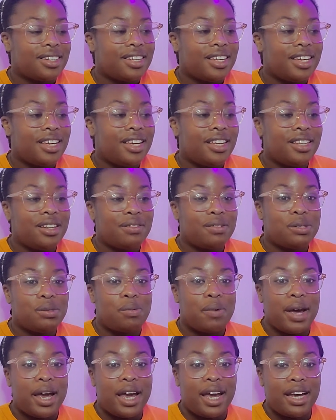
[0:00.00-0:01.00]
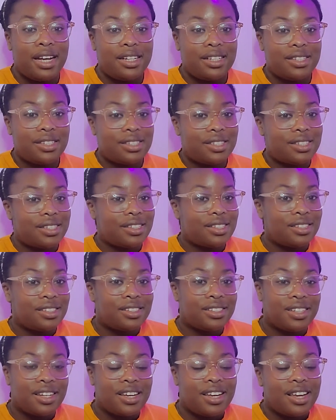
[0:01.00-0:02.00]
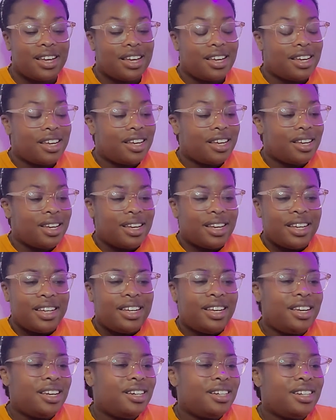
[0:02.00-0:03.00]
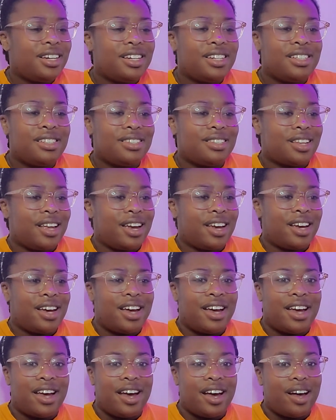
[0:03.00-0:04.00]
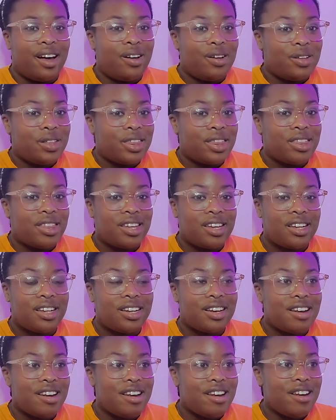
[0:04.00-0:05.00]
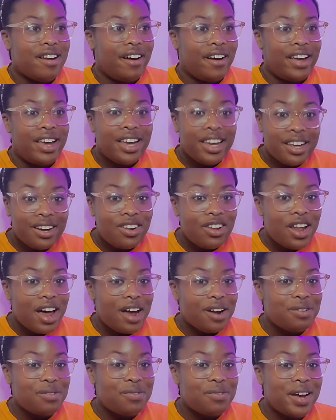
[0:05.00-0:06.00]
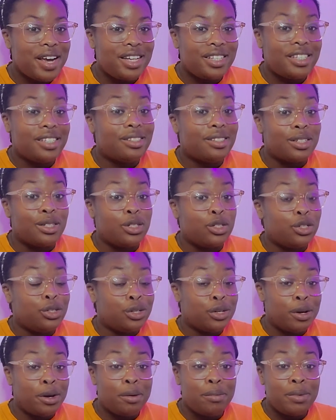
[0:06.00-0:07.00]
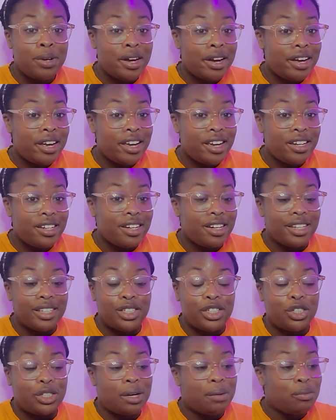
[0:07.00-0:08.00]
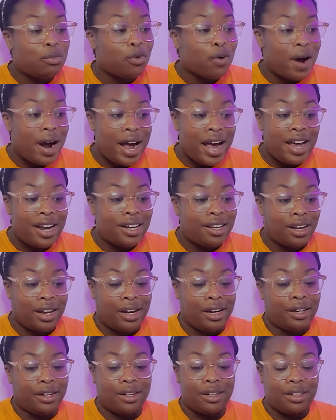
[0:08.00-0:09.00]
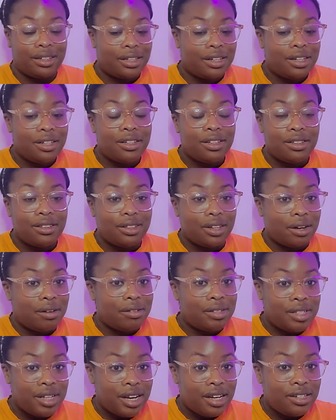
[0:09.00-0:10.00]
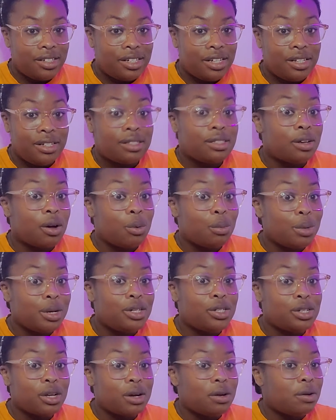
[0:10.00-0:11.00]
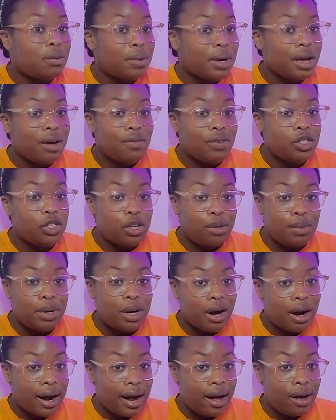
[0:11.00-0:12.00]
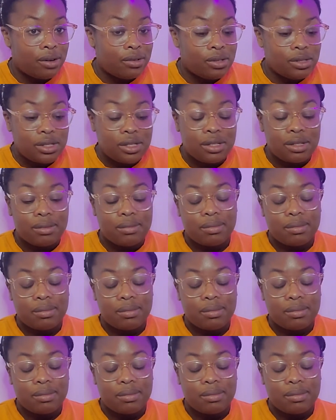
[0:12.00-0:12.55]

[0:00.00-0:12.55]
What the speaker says: He lifts weights. He is like a health nut in a lot of ways. He's a gym nut, a gym rat, like loves that shit so much so that we have a gym in our house.